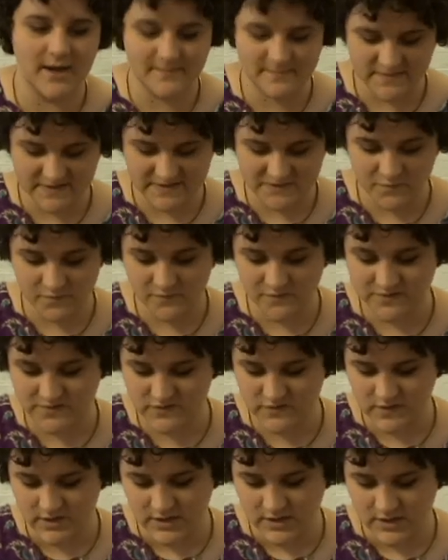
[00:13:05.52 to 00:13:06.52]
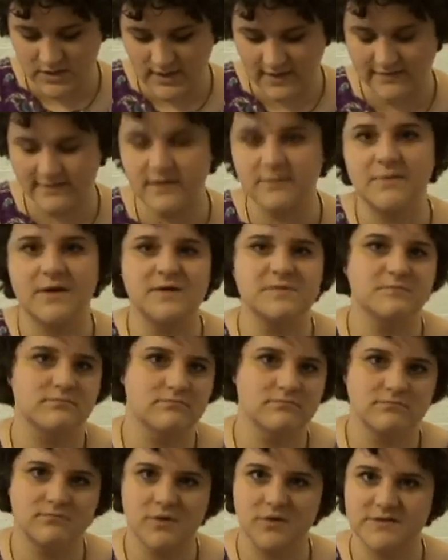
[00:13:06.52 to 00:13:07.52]
This one was, I think, my
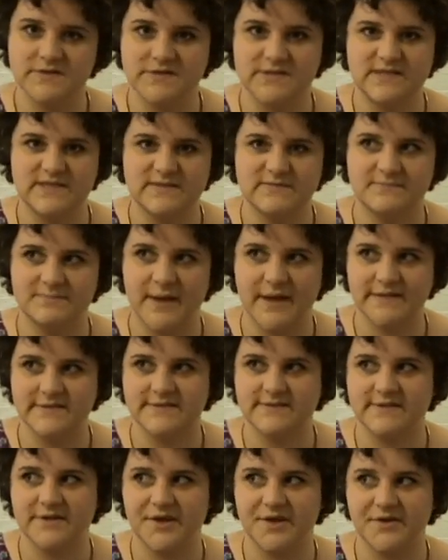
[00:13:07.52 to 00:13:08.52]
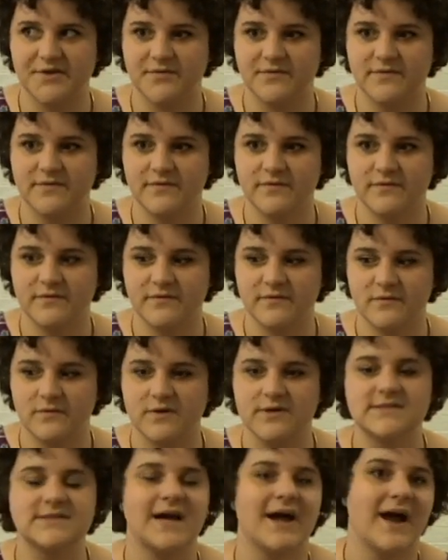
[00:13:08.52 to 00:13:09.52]
most expensive,
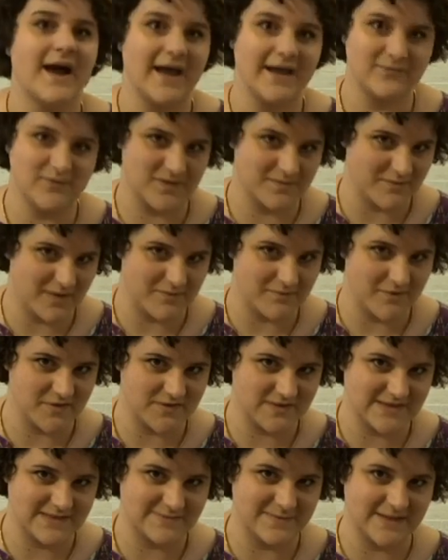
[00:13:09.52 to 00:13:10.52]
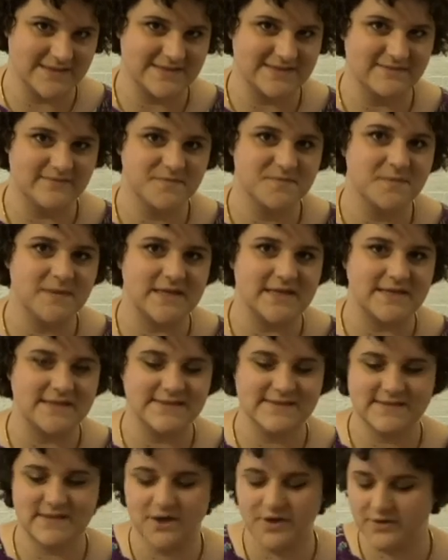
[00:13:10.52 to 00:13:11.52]
or tied with my most expensive piece.
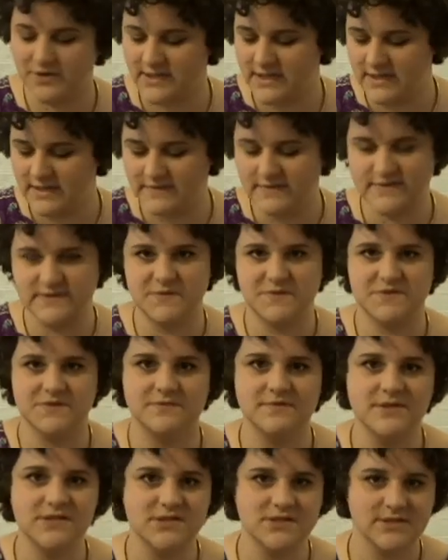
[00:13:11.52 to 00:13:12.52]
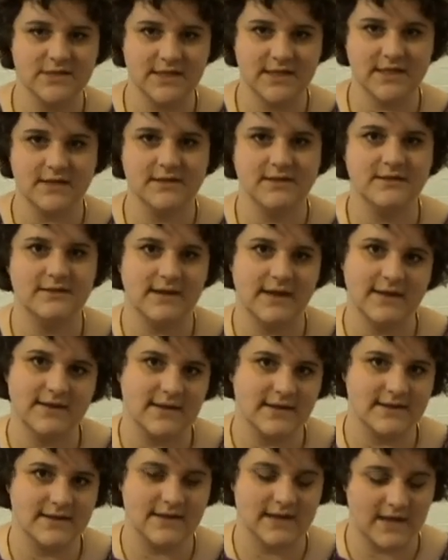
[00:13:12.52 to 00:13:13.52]
So this was originally
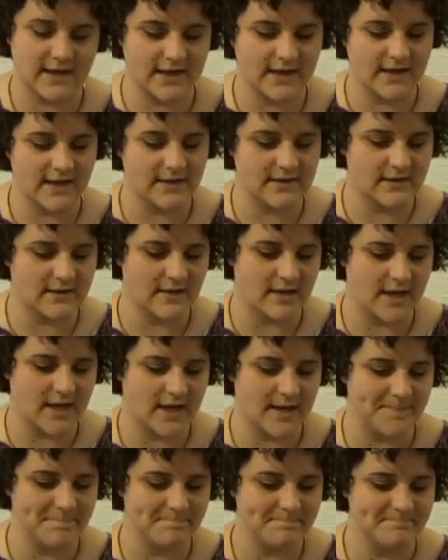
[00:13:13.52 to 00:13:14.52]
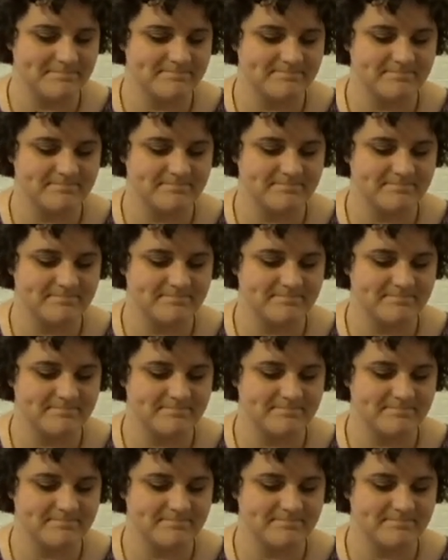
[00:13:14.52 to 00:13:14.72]
$9.99.